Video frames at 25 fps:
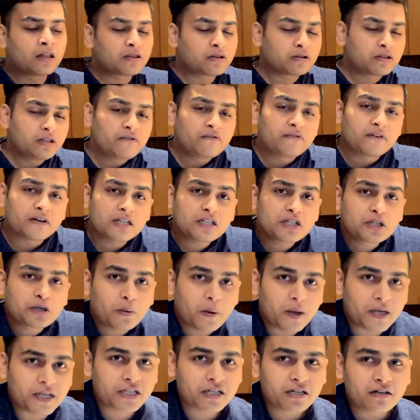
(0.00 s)
So the first
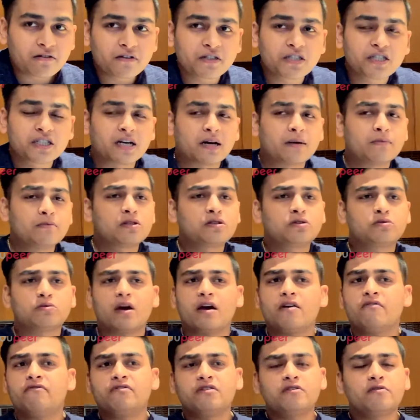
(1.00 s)
question which comes to
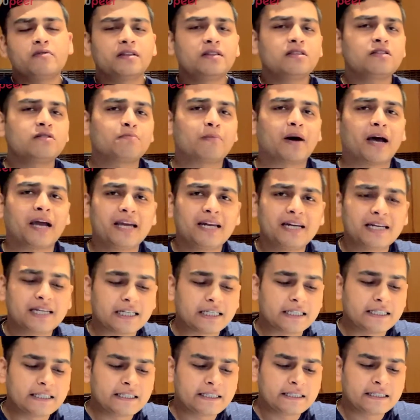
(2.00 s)
everyone's mind
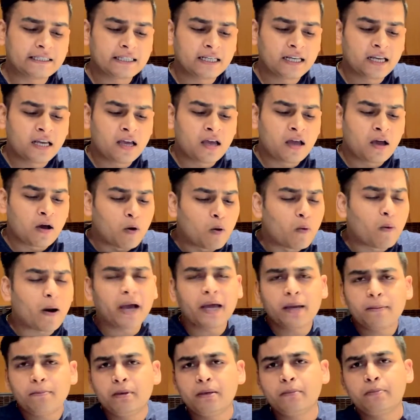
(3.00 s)
is,
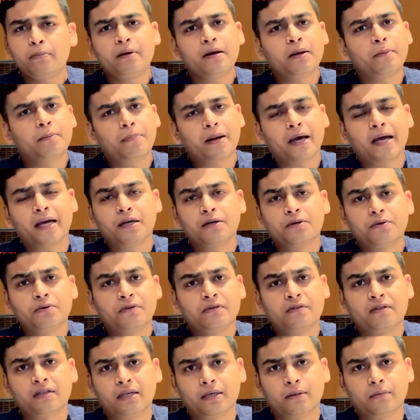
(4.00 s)
why people apply to
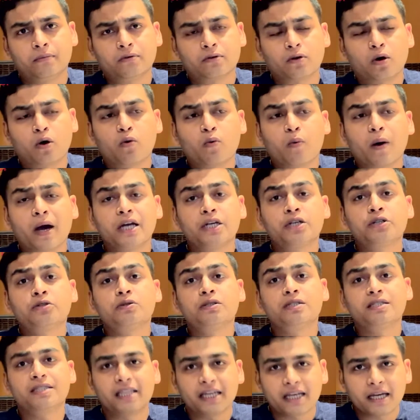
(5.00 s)
CEIBS, or why
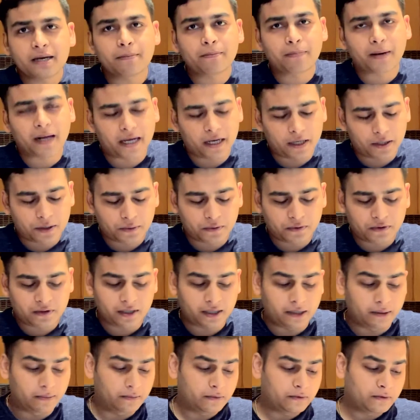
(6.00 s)
should they apply to
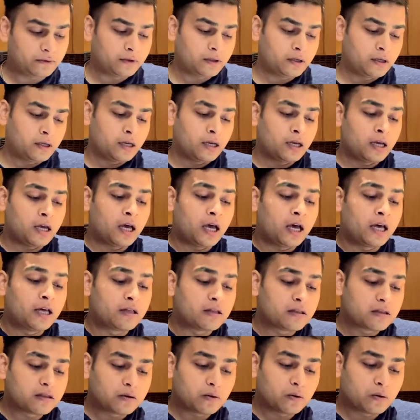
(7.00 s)
CEIBS?
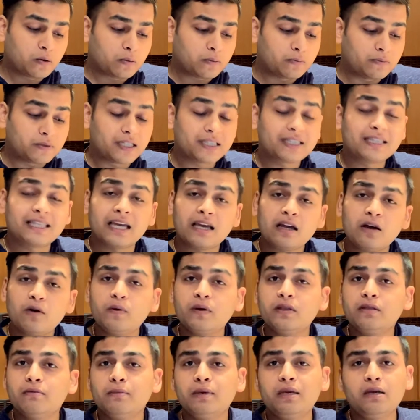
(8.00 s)
So the thing
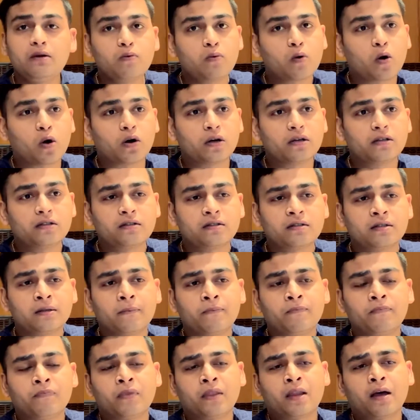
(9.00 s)
with me was,
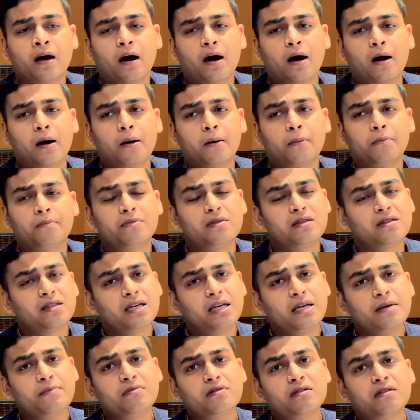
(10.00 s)

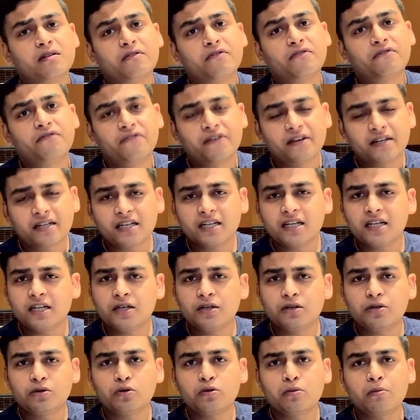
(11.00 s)
CEIBS fitted
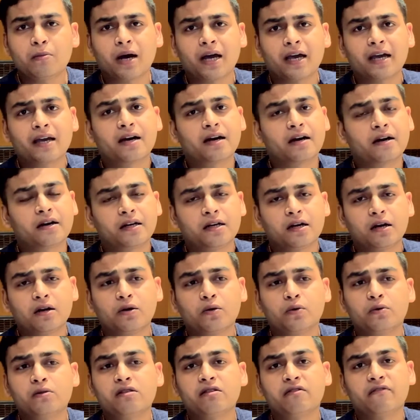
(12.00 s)
into my career
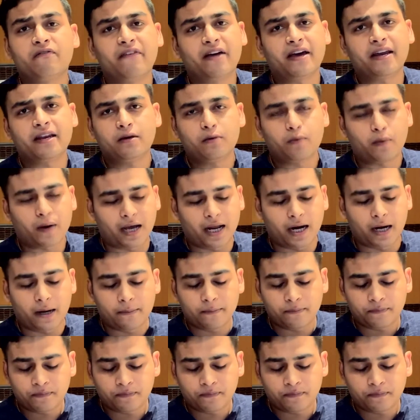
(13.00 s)
goals very well.